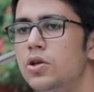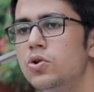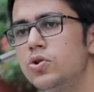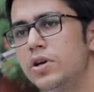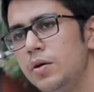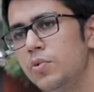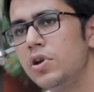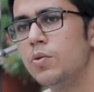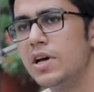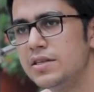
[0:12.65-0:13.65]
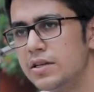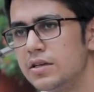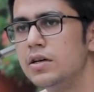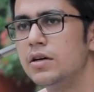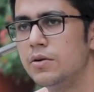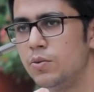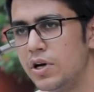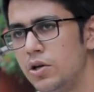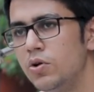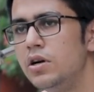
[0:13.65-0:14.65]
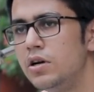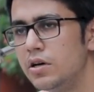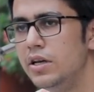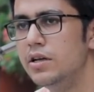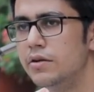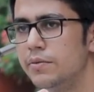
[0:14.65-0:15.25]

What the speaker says: You should keep on revising the one you learned earlier.